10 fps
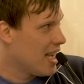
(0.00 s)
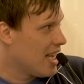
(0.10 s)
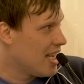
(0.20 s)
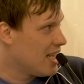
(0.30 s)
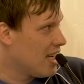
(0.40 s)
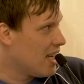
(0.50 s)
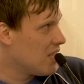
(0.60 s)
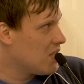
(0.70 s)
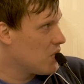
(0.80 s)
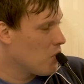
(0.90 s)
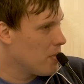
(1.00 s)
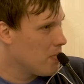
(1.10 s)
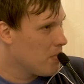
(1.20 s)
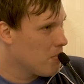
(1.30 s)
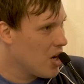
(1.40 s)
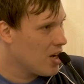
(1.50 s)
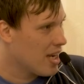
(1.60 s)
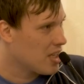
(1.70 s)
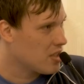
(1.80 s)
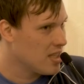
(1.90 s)
And uh, so
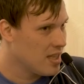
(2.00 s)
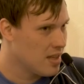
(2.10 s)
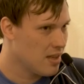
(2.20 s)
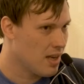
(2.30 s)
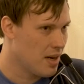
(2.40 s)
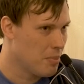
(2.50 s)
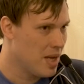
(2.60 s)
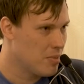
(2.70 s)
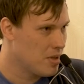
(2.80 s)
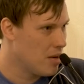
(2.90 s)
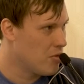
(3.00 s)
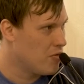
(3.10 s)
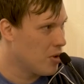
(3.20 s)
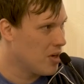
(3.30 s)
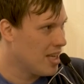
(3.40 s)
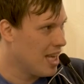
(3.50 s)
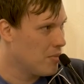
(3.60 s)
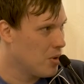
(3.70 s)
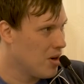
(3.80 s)
Mark actually, I met him the day before, and he came to